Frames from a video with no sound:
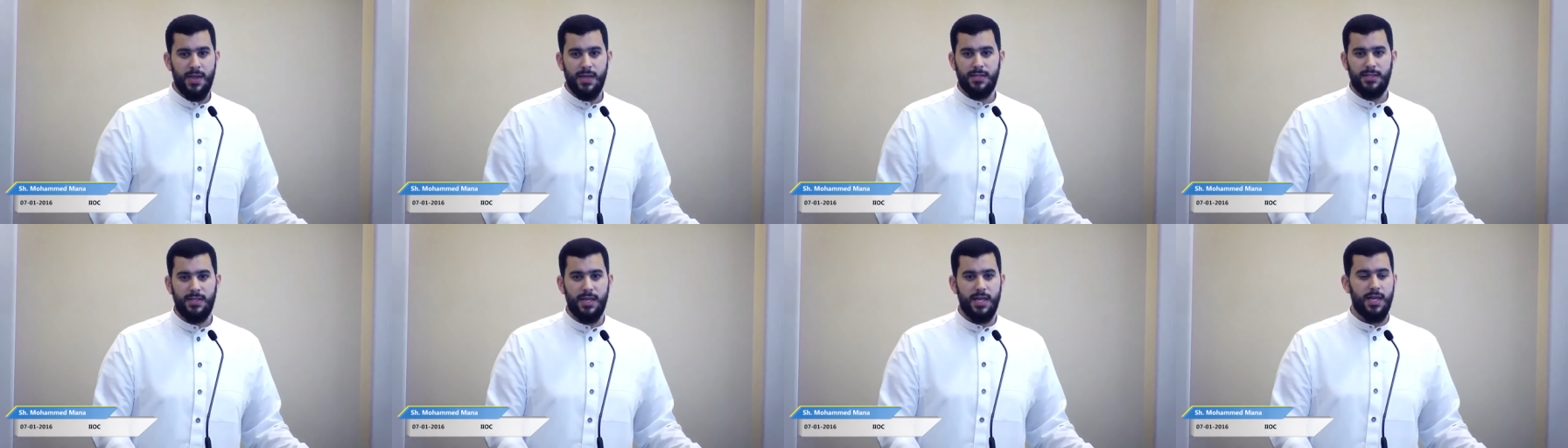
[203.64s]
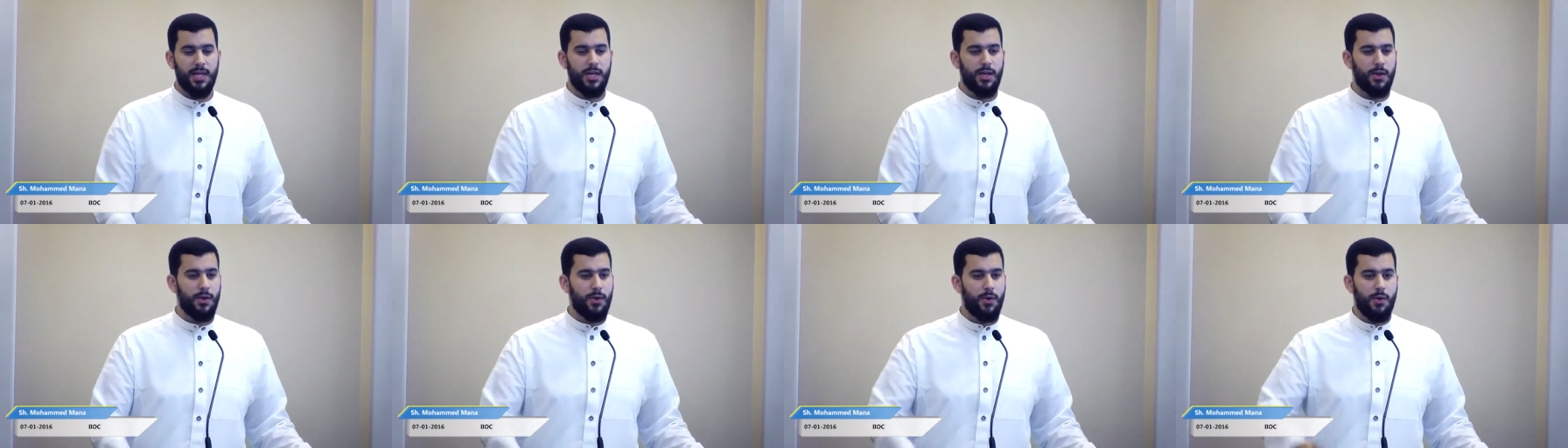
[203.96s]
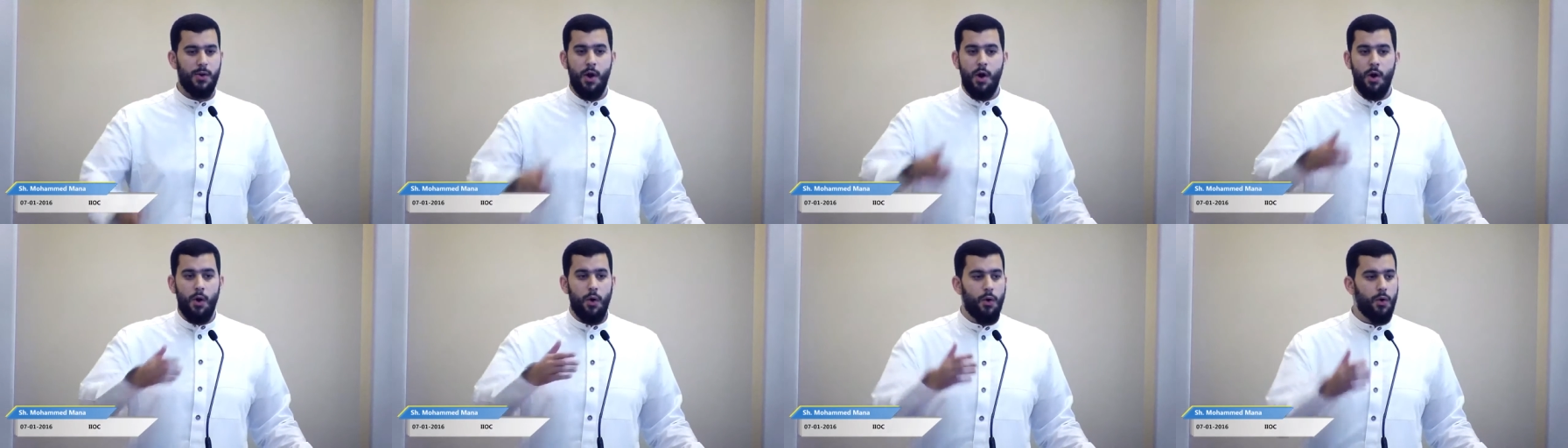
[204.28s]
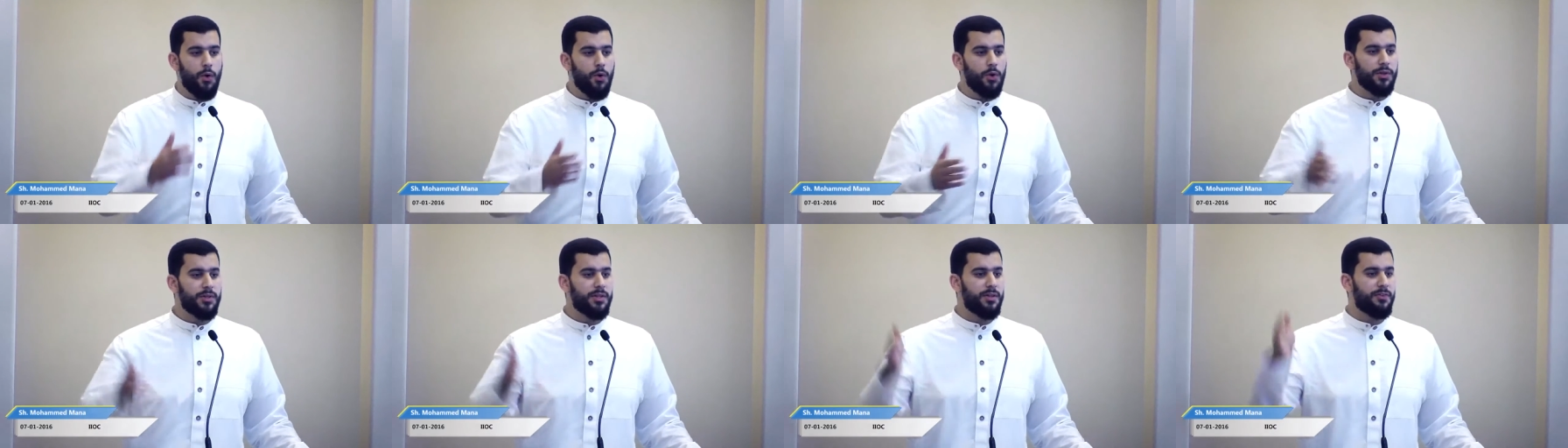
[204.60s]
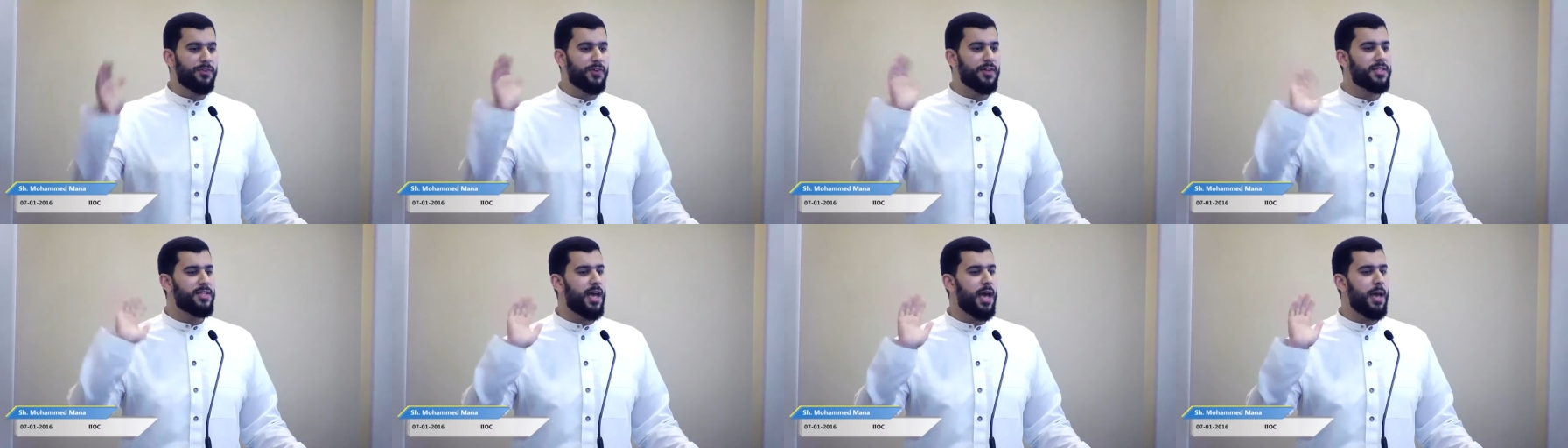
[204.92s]
They say you, all
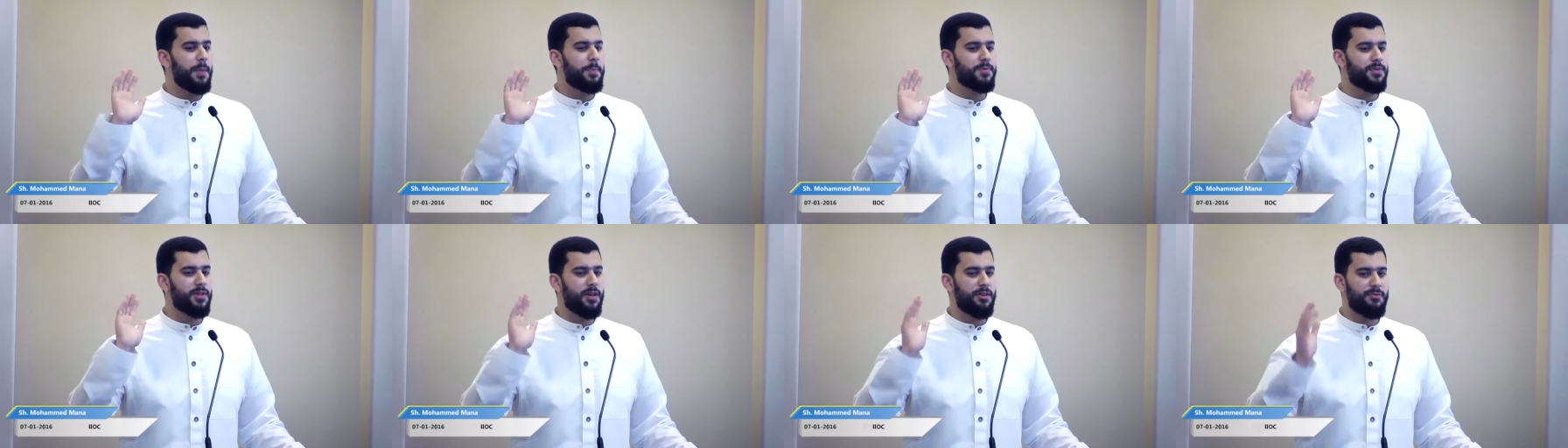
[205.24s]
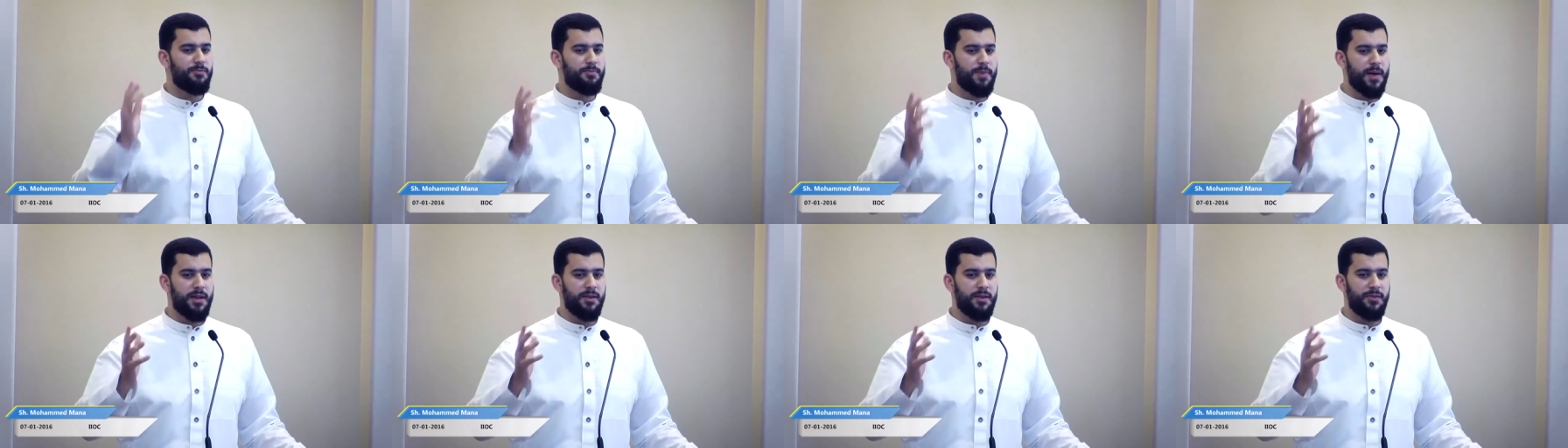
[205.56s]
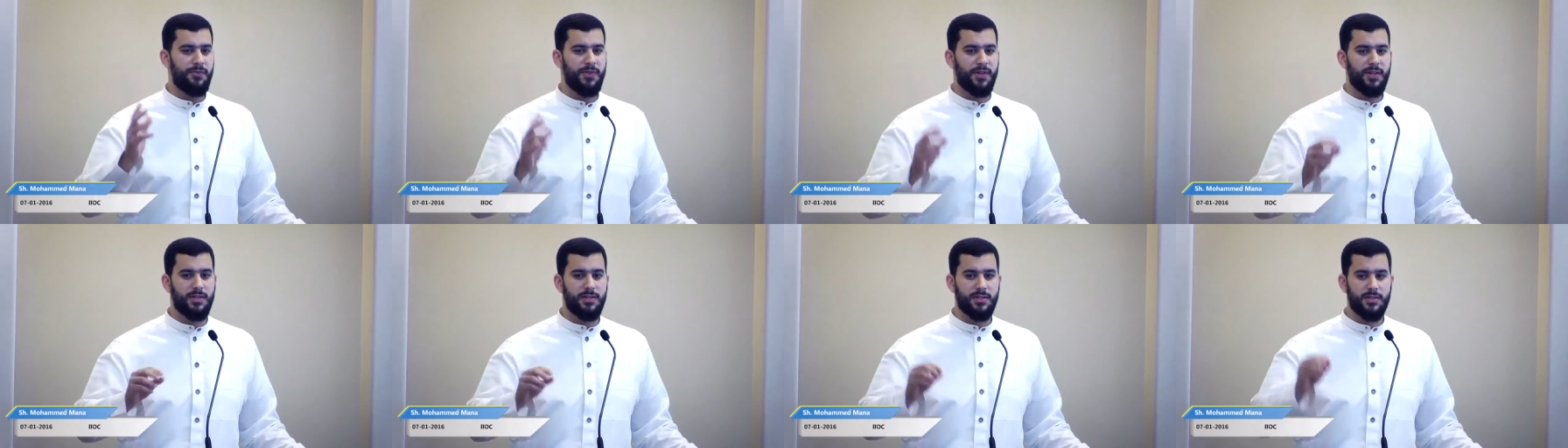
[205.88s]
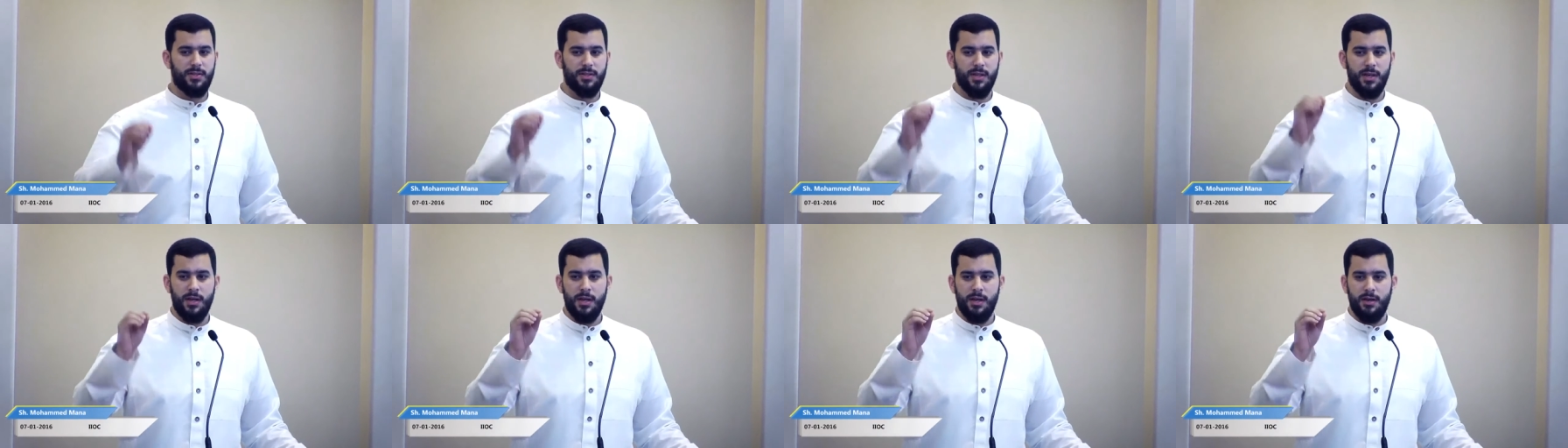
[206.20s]
different types of benefits